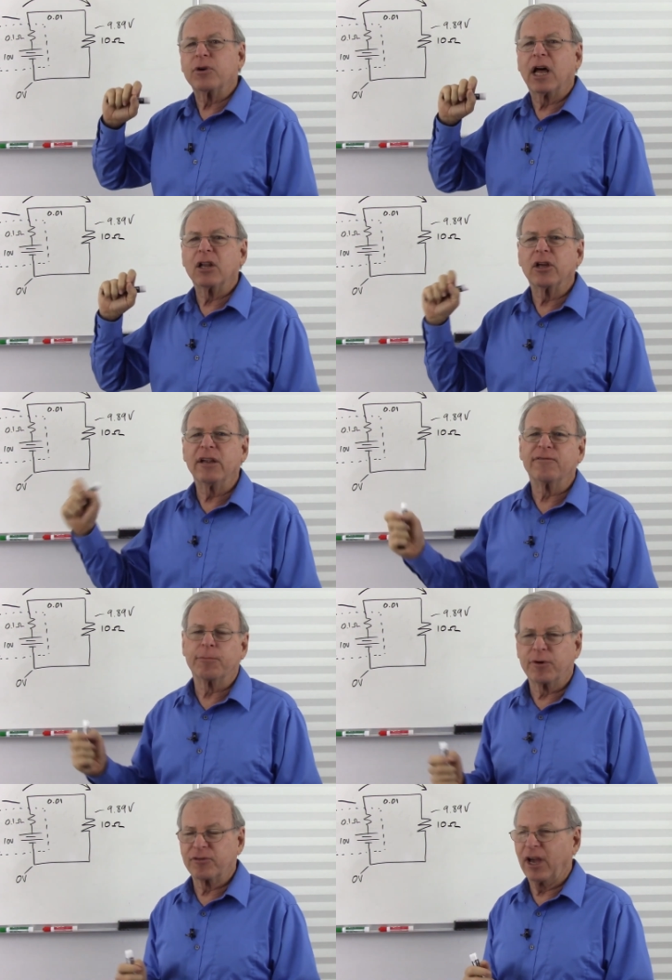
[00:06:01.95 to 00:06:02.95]
We're not looking for
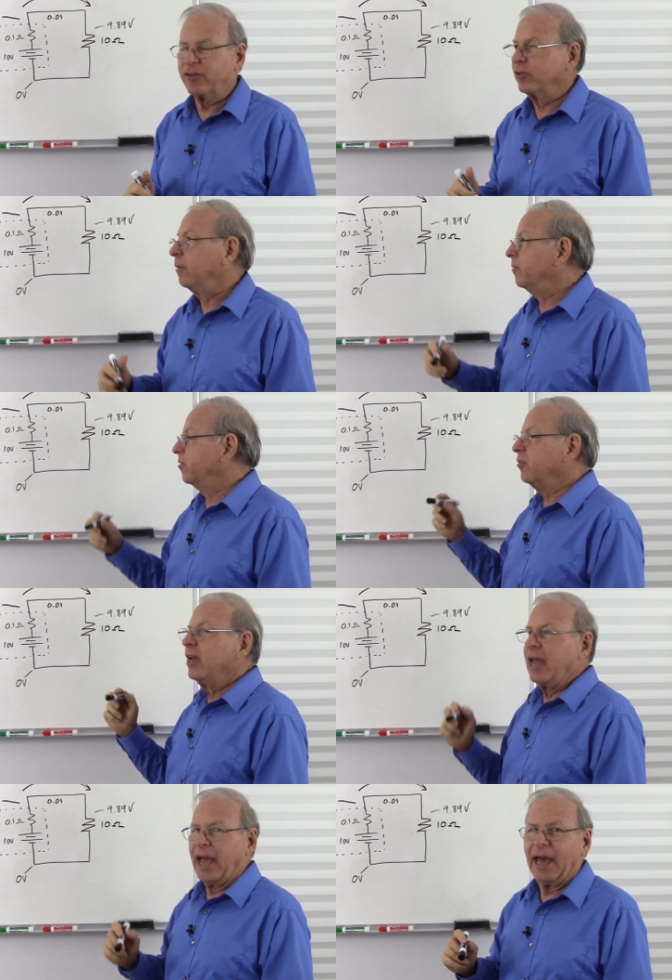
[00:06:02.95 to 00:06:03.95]
precise numbers.
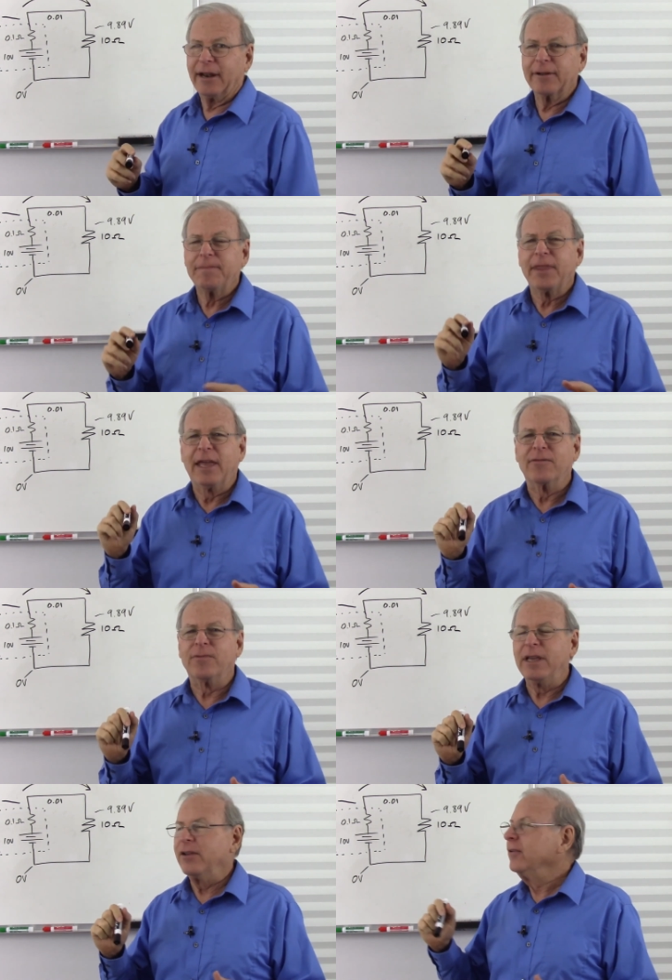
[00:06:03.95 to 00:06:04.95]
And
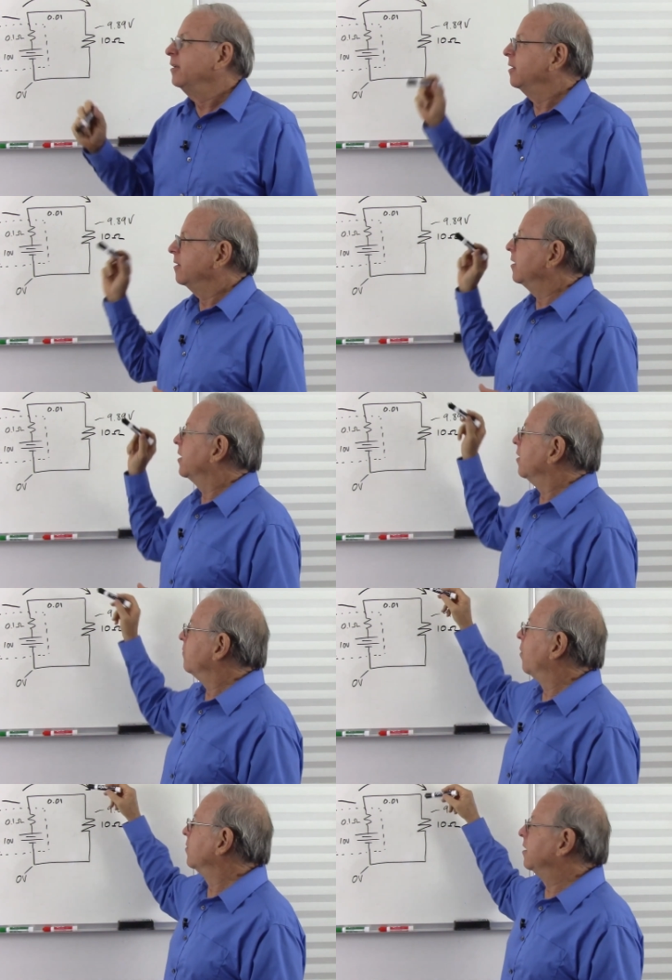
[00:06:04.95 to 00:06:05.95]
if we look at
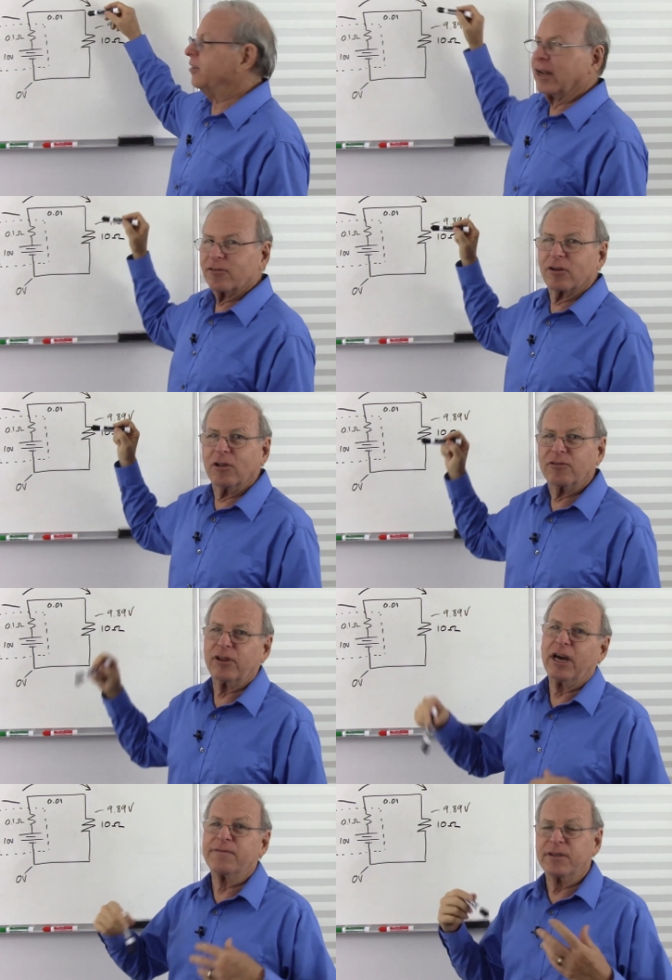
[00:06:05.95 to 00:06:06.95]
a voltage and it's close
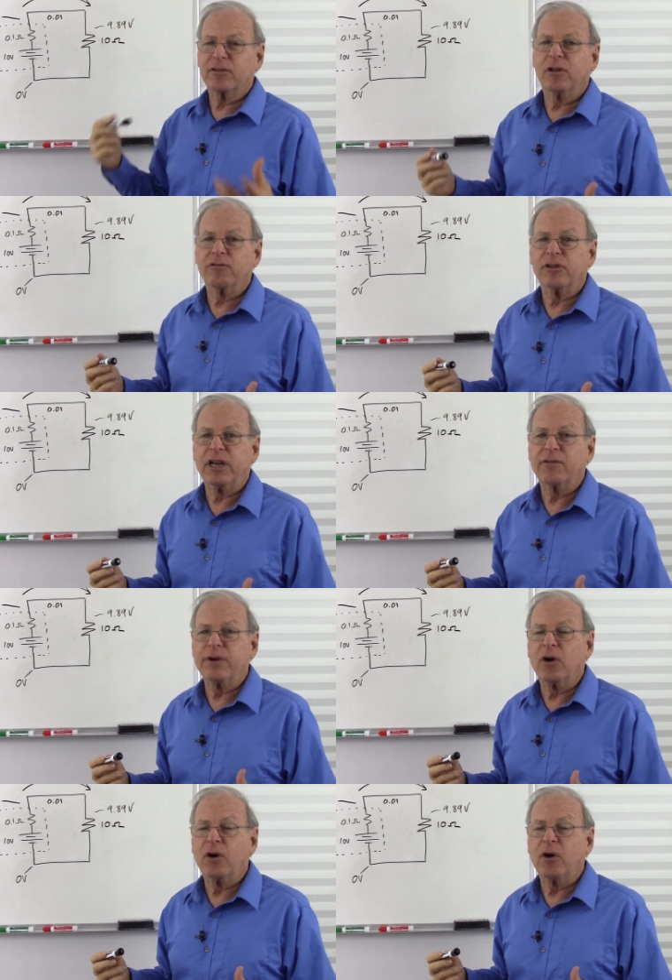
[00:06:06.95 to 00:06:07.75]
enough, it's close enough.